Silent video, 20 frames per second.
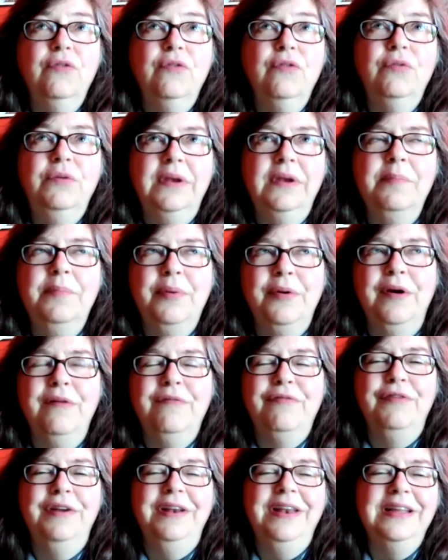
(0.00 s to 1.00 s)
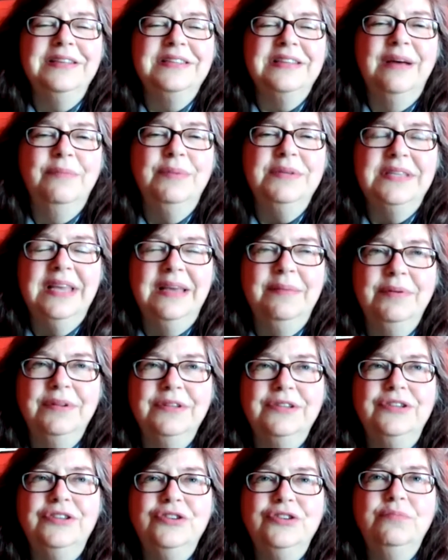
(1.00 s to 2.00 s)
number of readings I was able
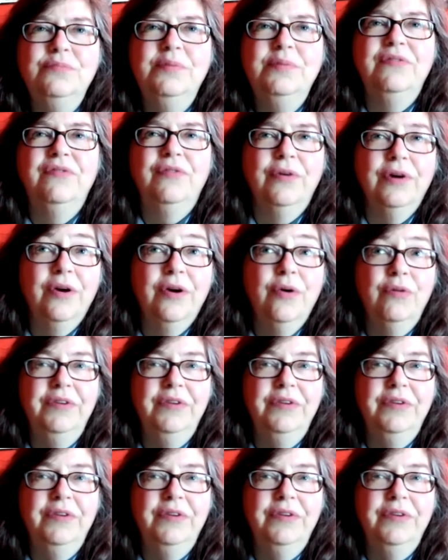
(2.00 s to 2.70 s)
to do before COVID